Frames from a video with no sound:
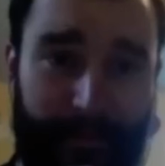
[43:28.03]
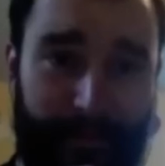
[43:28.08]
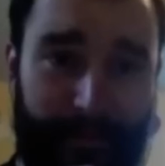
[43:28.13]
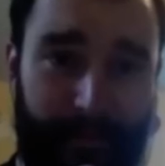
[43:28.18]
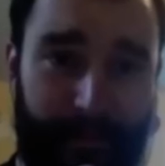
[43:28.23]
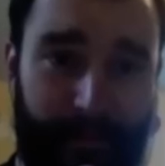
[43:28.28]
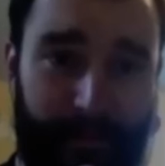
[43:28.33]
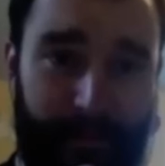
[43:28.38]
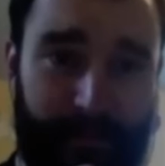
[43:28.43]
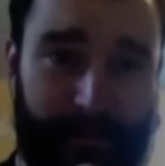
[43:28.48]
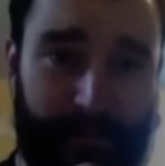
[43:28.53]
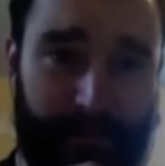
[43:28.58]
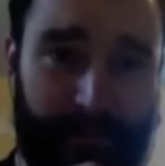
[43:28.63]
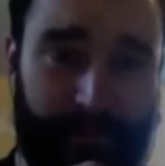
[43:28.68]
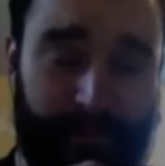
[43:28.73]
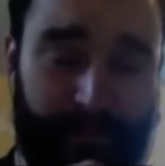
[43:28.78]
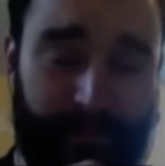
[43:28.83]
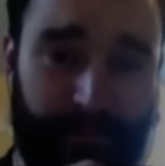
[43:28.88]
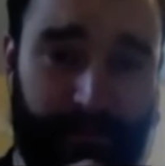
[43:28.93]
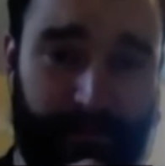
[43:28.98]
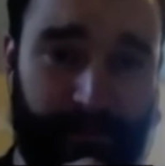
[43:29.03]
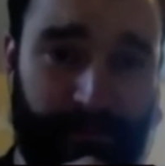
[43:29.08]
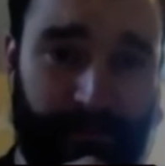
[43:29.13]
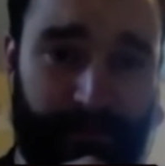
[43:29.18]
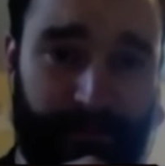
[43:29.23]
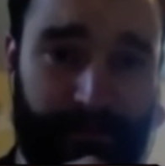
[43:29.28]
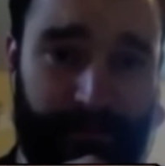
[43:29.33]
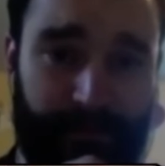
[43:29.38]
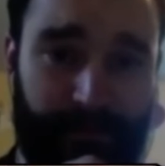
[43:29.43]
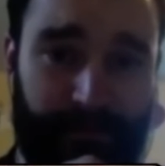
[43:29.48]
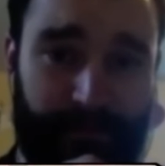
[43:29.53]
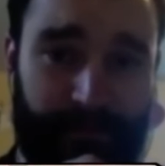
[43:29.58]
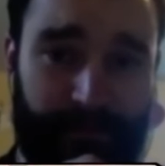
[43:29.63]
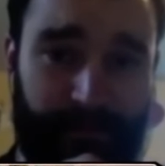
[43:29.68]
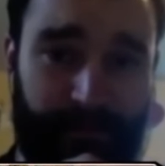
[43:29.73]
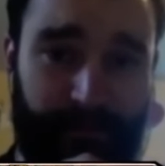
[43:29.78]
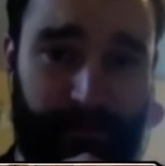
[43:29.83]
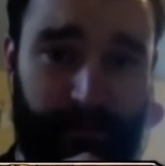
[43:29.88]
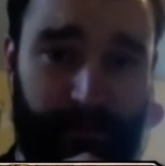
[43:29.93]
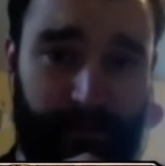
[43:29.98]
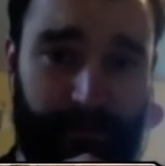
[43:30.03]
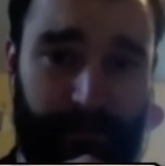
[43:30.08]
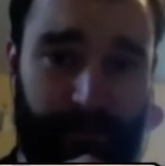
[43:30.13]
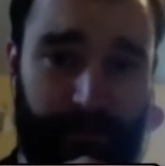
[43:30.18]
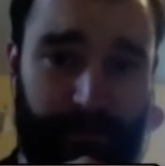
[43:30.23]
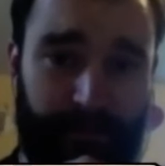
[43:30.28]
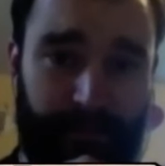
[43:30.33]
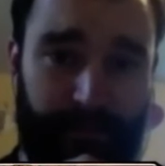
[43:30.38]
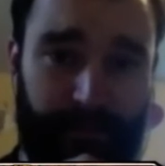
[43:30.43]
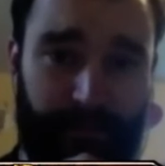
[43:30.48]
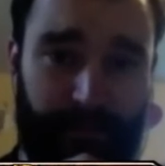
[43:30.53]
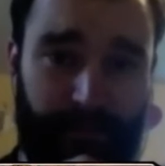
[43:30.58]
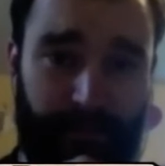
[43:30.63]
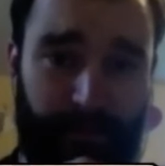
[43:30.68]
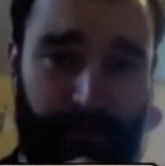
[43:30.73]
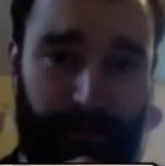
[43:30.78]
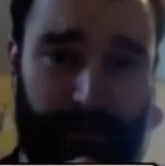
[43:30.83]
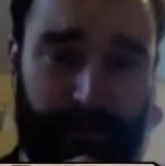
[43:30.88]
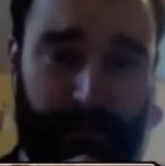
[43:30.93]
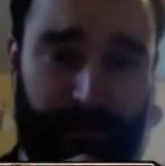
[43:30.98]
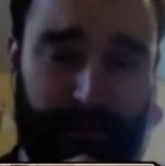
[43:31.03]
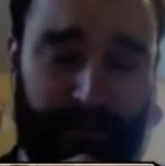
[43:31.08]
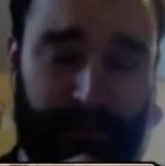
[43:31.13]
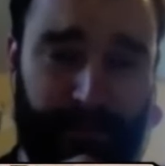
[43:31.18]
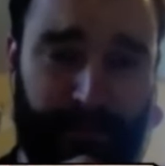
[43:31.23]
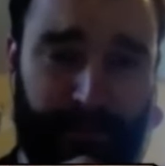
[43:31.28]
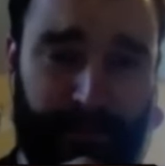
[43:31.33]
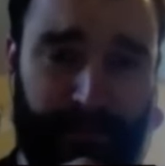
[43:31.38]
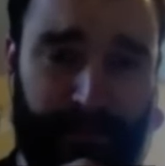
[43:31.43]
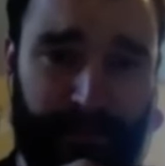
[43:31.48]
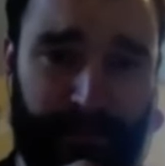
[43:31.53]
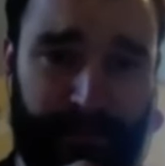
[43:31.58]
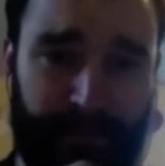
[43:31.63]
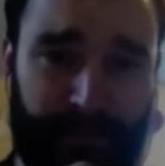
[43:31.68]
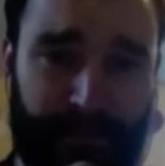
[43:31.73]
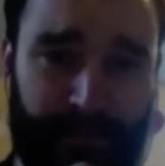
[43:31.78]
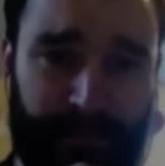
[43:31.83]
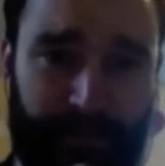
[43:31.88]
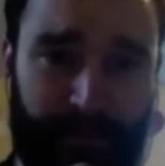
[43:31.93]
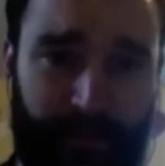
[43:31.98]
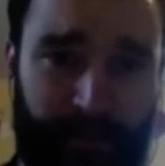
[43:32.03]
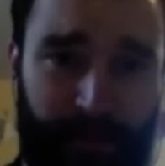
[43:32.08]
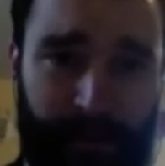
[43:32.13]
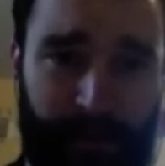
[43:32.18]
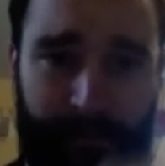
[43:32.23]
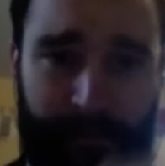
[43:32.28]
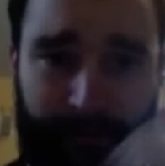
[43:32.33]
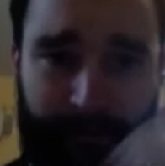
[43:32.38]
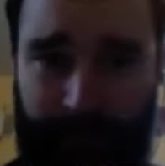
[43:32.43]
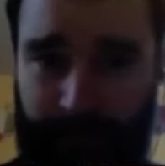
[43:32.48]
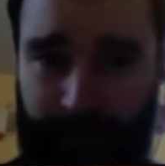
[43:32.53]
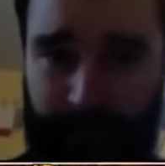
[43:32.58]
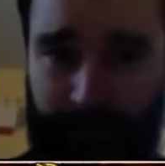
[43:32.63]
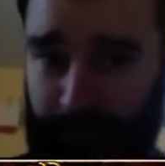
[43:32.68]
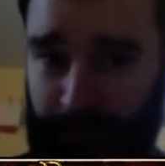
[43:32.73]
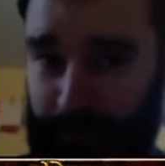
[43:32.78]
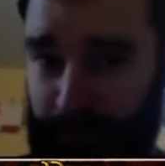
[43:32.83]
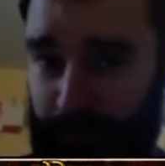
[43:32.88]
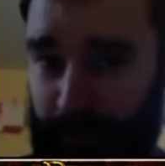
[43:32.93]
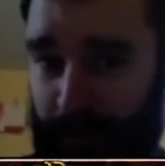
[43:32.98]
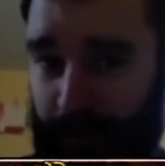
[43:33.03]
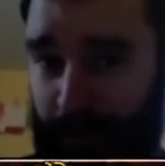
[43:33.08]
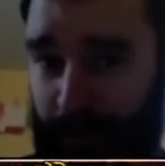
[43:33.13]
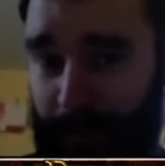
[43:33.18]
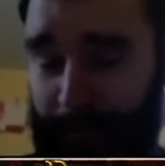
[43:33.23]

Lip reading: [no speech]